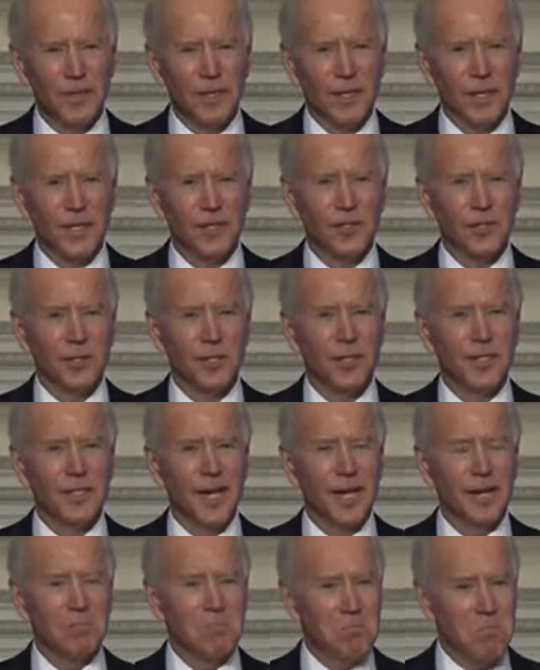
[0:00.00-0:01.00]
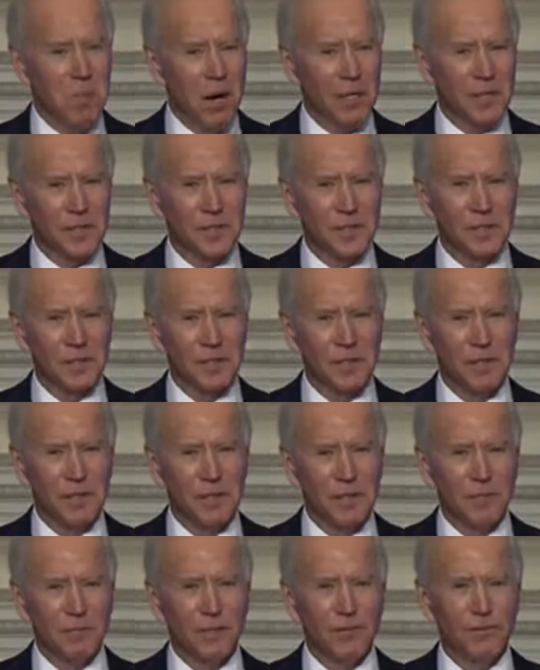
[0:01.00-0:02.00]
it's going to take months
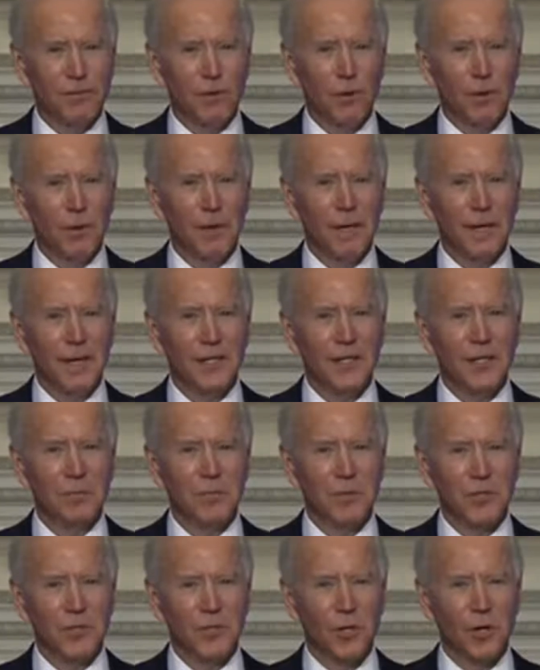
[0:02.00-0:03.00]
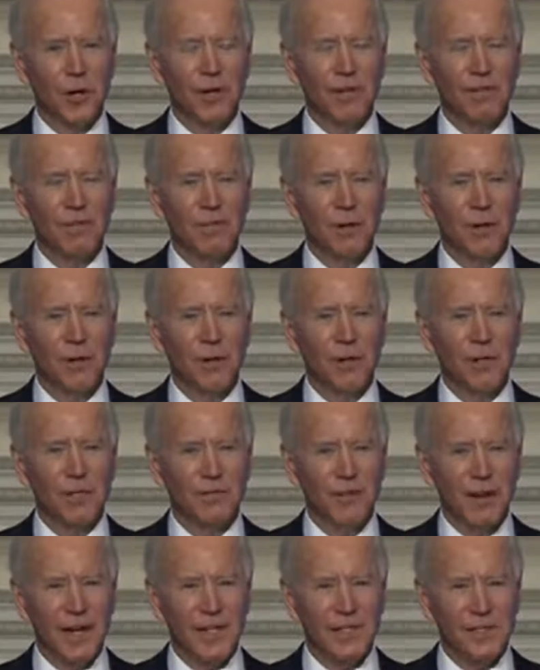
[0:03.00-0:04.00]
before we can get the majority of Americans
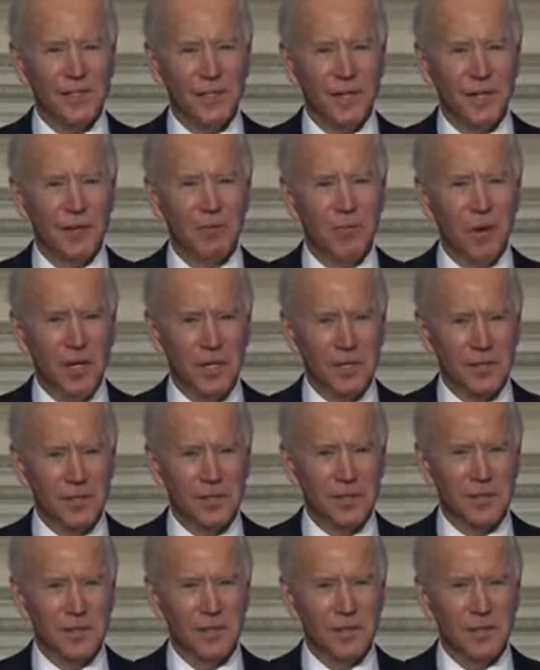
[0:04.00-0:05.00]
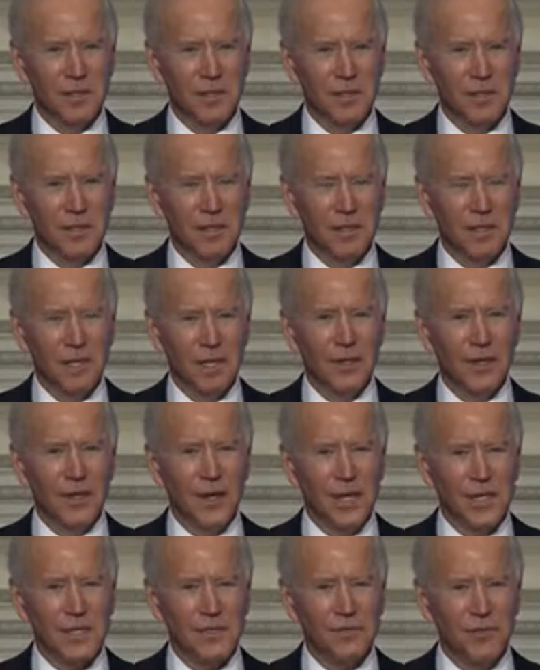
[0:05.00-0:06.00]
vaccinated. Months. In the
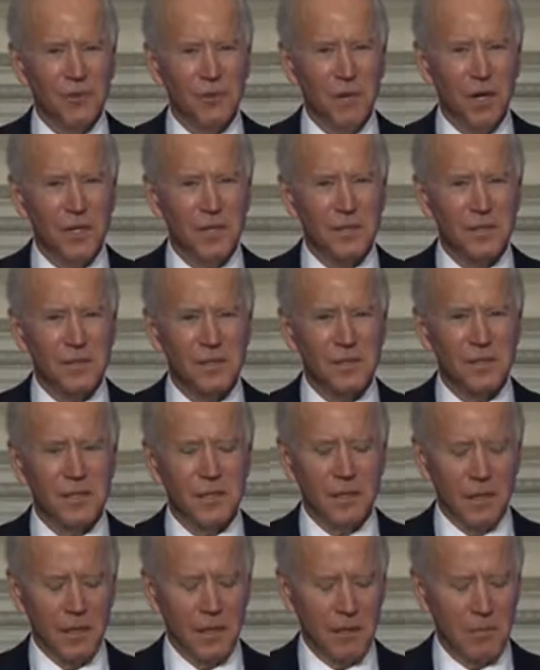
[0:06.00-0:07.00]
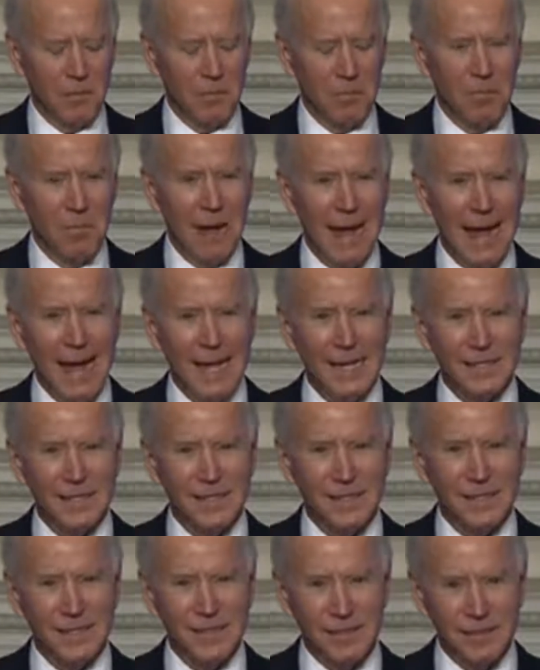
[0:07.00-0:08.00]
next few months,
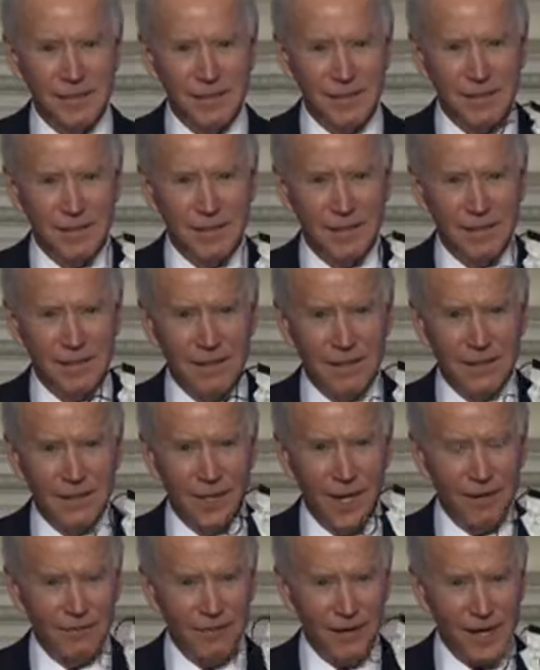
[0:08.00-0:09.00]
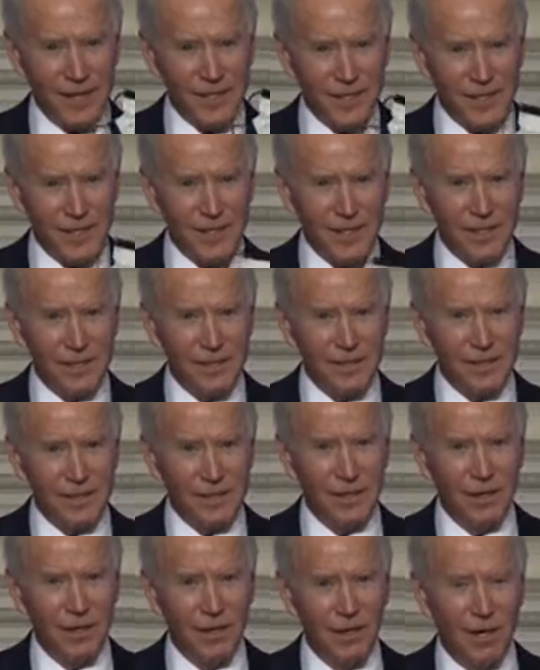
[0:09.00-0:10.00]
masks, not vaccines,
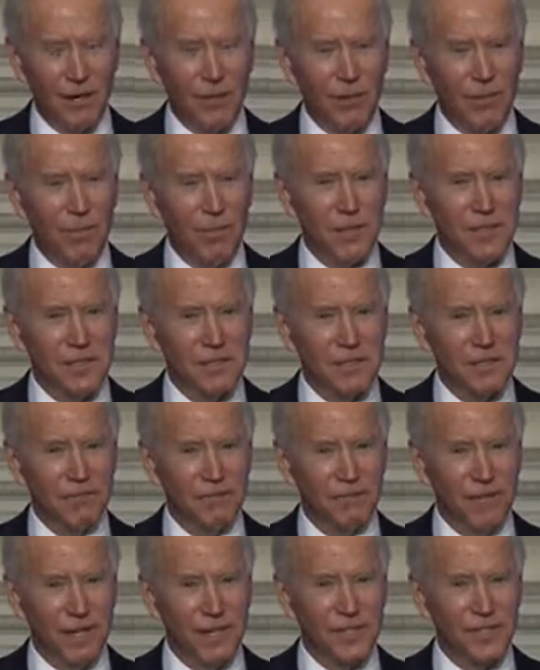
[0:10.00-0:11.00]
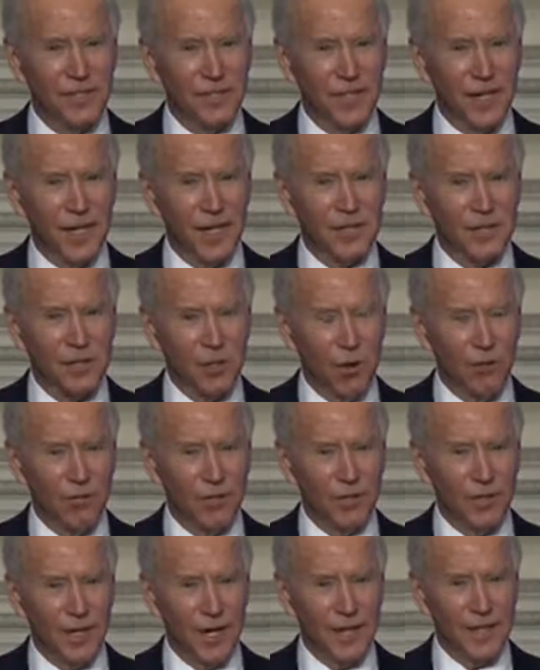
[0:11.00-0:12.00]
are the best defense against
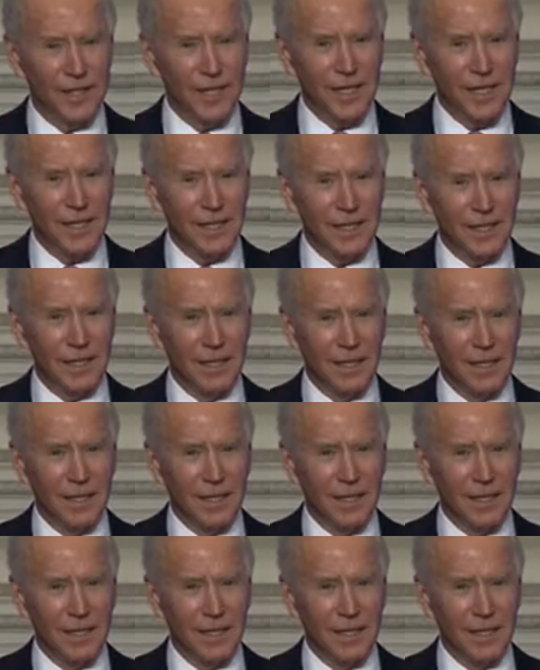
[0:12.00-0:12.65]
COVID-19.